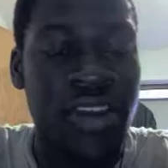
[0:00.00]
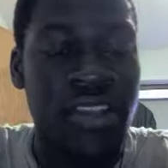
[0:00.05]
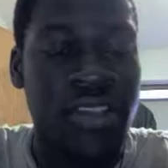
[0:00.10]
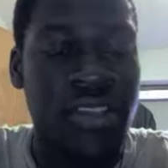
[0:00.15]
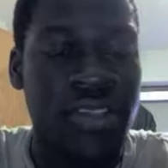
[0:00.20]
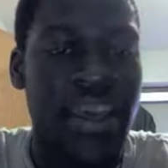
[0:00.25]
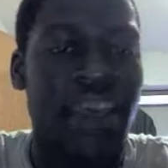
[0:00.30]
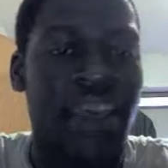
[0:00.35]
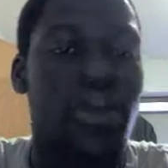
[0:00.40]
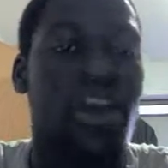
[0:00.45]

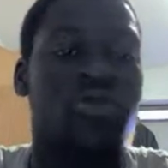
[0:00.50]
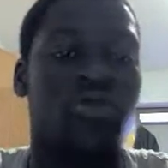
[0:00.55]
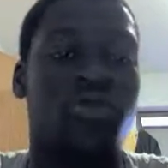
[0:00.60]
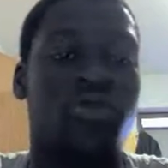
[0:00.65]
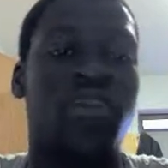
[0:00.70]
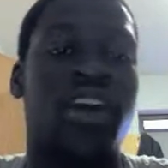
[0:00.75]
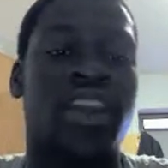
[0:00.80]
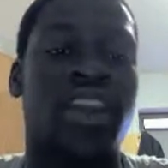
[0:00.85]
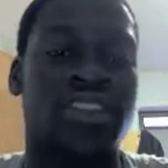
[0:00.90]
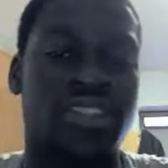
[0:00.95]
that great of a
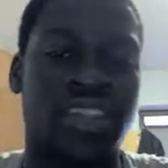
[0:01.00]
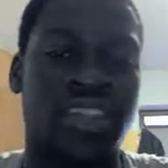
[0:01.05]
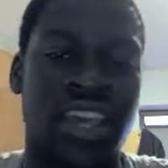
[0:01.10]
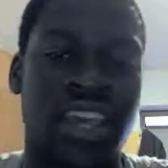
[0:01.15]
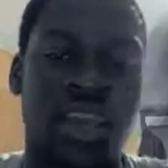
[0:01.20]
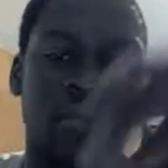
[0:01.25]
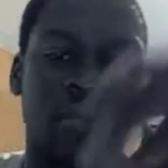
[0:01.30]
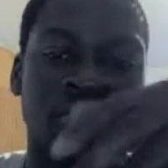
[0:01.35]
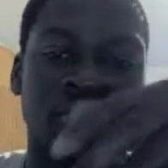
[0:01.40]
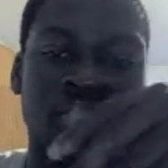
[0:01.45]
fantasy
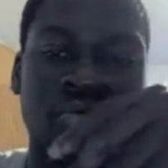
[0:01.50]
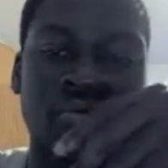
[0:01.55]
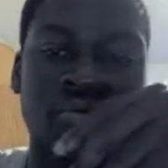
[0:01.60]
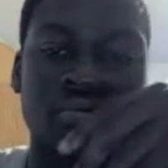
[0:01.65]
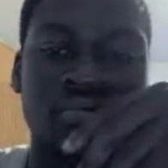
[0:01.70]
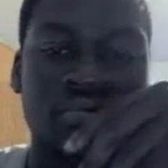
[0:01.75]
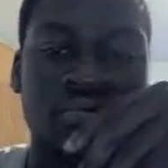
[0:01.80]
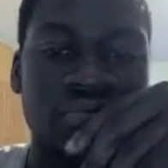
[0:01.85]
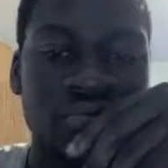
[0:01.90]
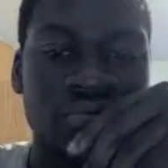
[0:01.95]
game.
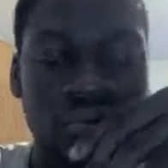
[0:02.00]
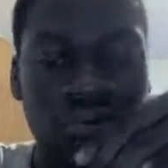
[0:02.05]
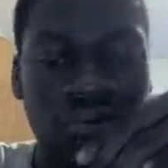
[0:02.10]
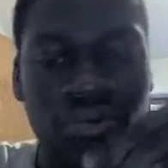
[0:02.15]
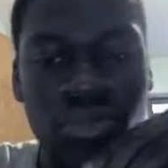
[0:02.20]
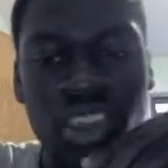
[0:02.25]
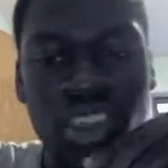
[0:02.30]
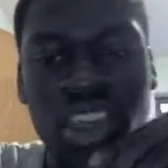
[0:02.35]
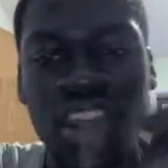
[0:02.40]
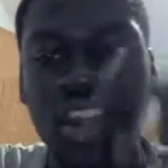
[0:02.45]

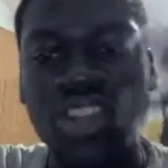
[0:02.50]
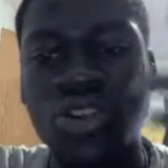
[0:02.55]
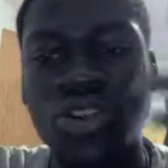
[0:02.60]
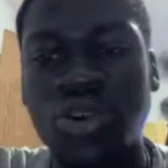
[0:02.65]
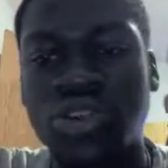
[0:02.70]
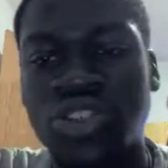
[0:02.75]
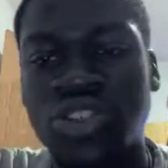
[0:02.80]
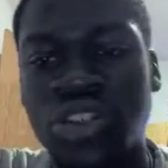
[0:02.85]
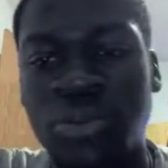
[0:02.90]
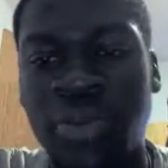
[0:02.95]
And I
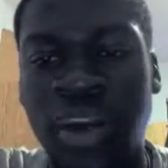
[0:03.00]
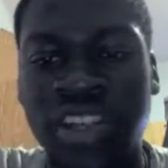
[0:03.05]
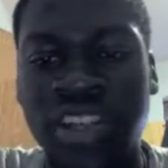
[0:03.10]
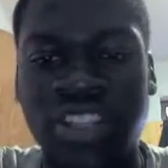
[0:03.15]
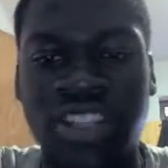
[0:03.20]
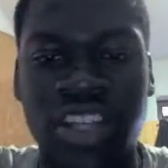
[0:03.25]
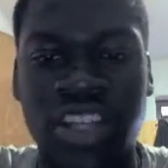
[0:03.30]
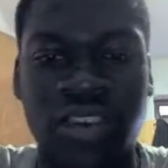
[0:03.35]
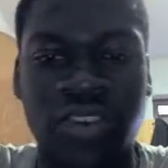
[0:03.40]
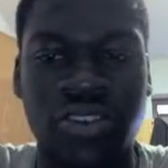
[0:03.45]
told you to bench
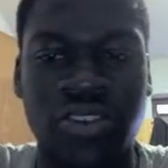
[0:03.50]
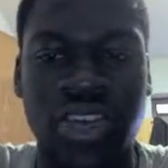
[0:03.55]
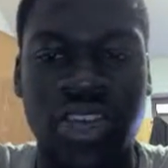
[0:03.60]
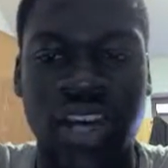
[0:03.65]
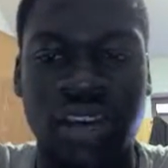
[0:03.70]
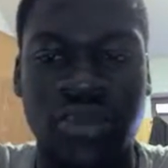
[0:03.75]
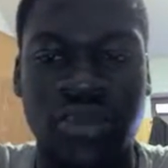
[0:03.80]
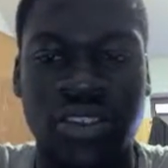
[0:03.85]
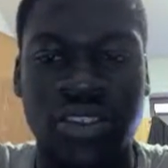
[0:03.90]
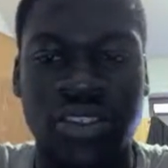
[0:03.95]
Daniel
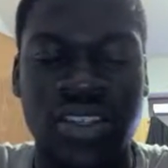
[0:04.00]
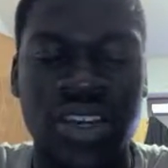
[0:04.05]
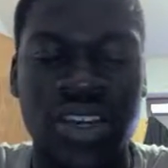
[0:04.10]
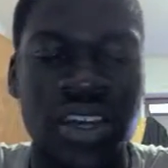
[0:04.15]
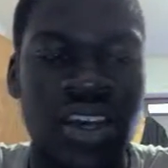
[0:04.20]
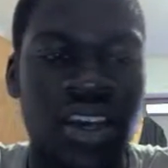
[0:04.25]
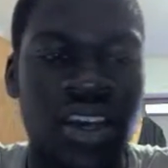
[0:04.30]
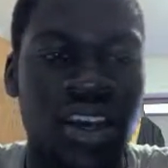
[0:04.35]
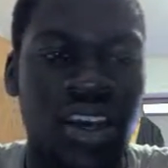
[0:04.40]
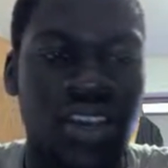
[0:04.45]
Thomas
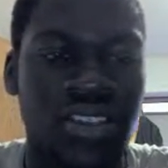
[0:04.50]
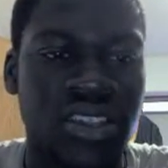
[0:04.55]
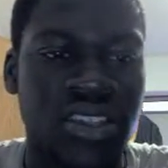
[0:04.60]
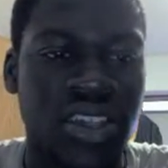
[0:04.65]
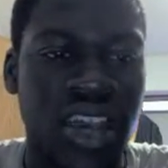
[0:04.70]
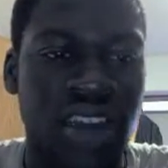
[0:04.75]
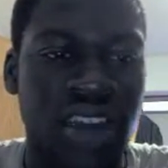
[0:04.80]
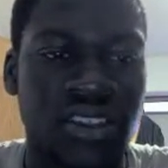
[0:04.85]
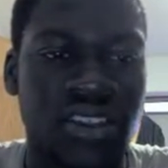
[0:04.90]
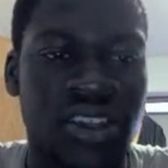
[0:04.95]
because
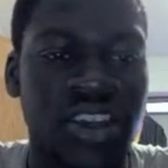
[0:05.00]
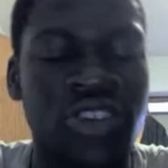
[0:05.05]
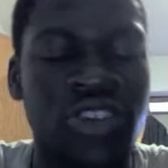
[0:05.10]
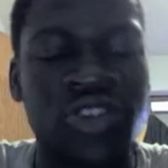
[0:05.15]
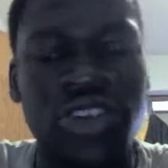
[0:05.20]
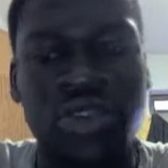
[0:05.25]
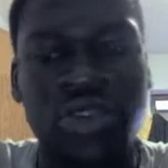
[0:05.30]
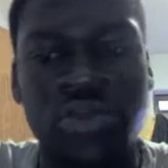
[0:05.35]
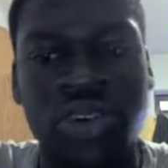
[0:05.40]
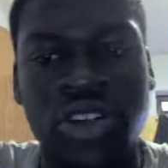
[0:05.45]
after the injury
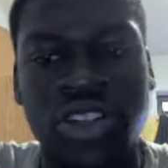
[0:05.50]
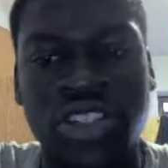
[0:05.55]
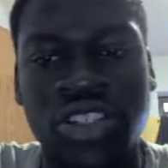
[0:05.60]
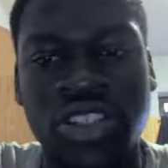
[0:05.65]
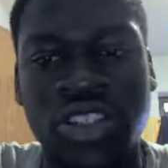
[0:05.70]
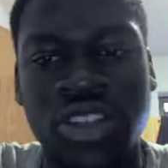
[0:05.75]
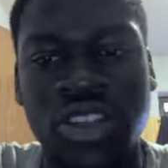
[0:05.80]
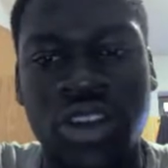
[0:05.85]
to Bush,